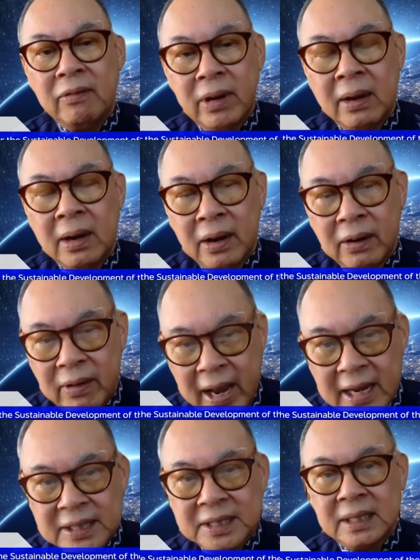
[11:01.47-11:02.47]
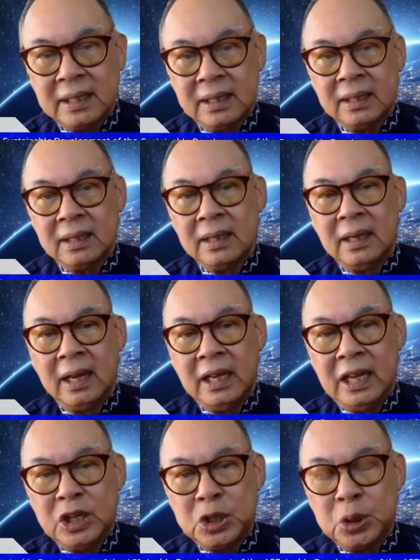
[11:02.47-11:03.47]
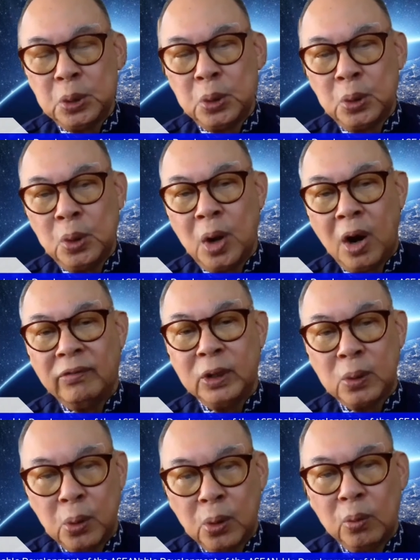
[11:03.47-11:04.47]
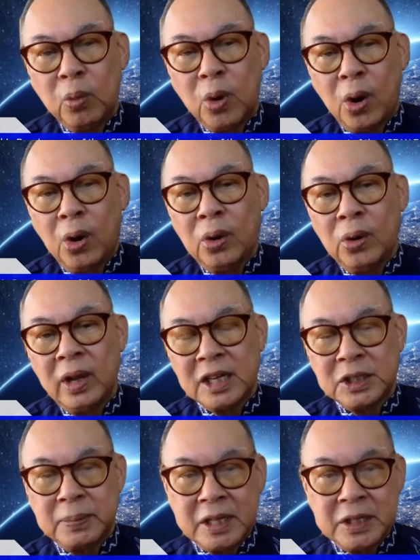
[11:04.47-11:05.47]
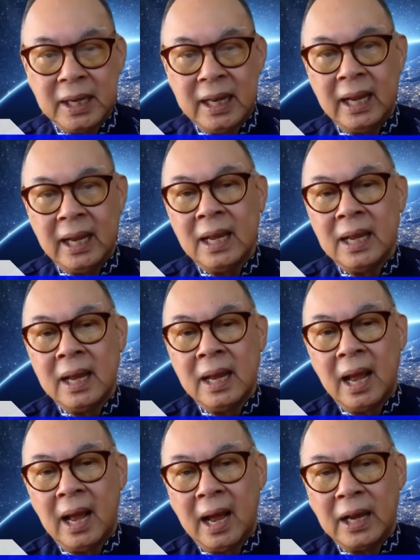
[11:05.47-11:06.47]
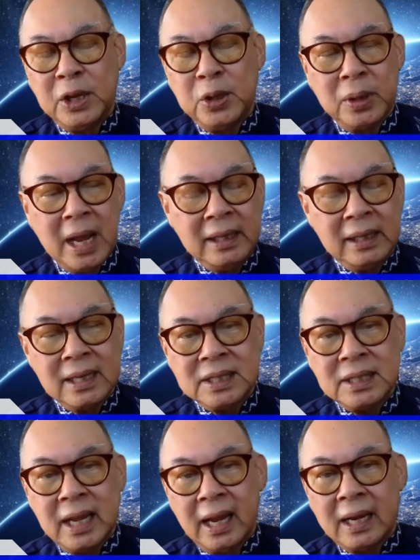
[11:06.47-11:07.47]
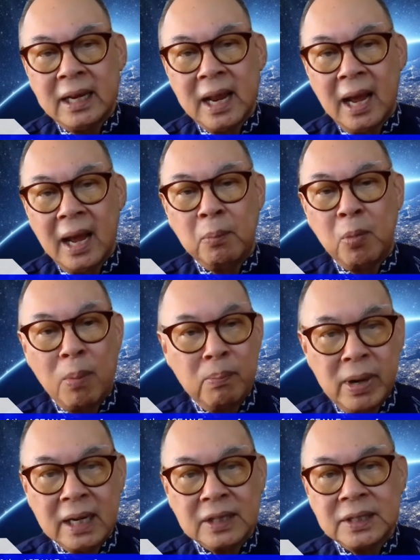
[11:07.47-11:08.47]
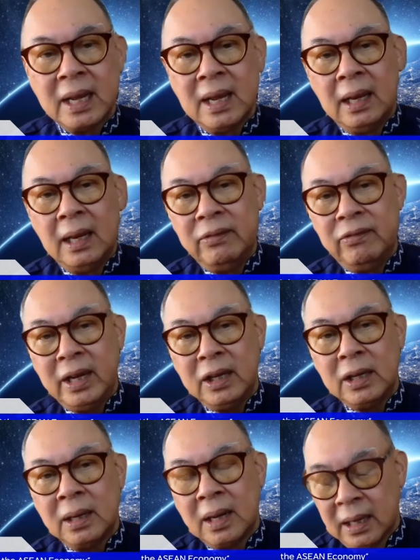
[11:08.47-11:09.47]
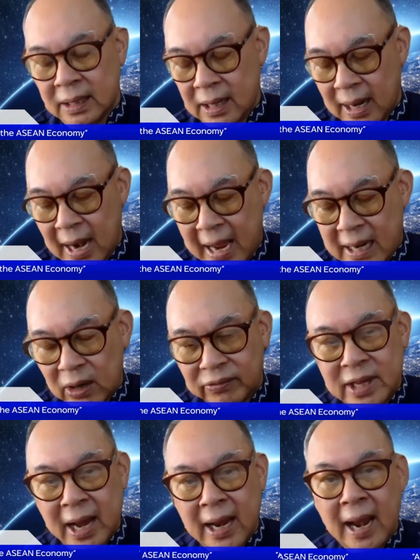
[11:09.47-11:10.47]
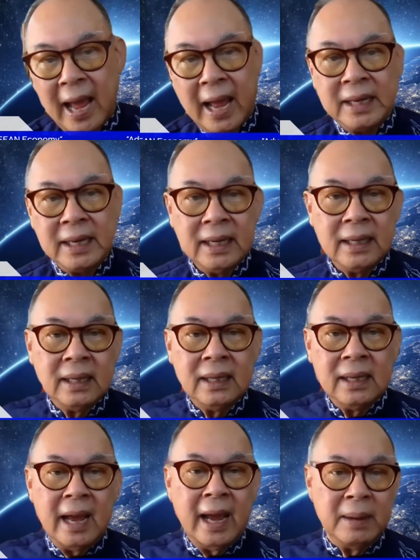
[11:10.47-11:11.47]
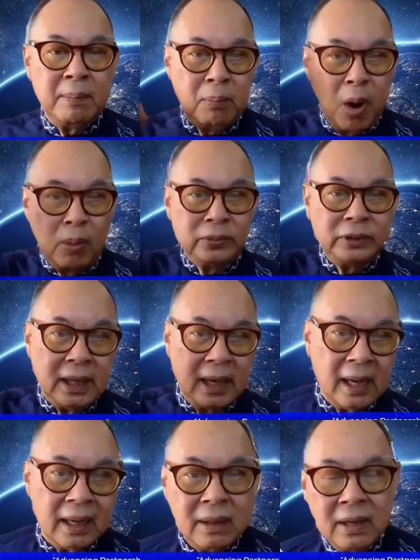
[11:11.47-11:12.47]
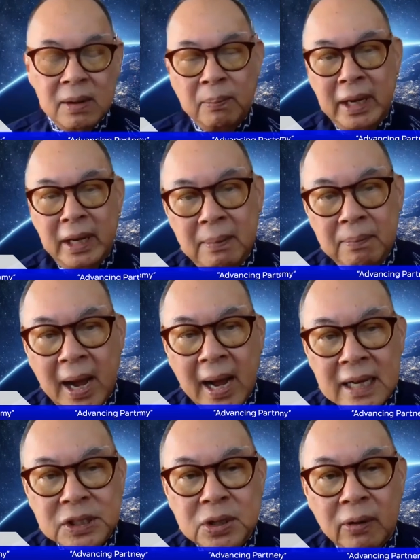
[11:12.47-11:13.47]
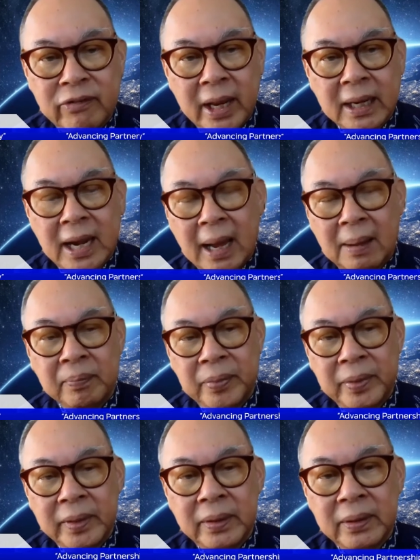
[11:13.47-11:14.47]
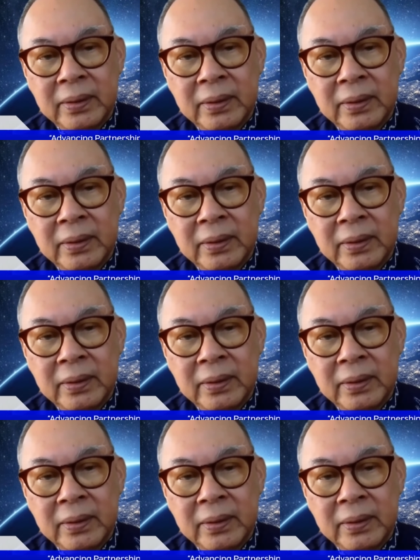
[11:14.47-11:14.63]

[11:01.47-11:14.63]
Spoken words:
they ever raised the issue of the Cold War, especially United States bombers leaving the land of Thailand and bombed many parts of Vietnam.